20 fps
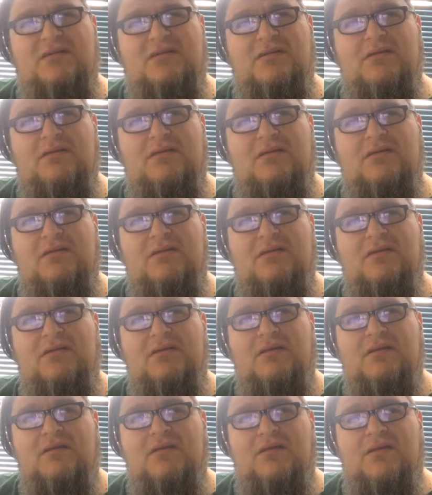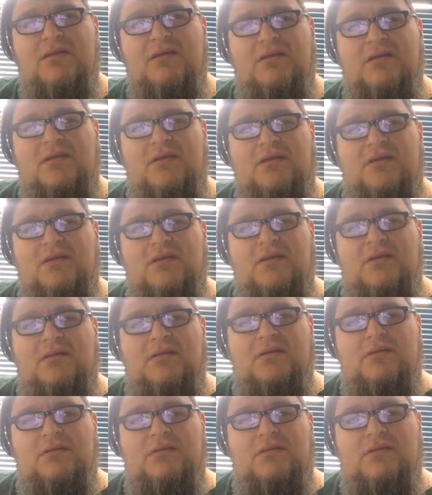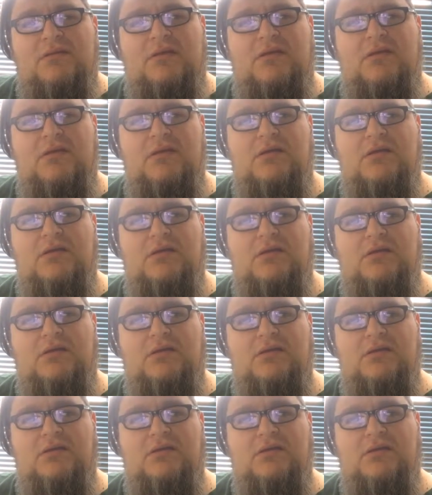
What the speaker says: Nothing is said.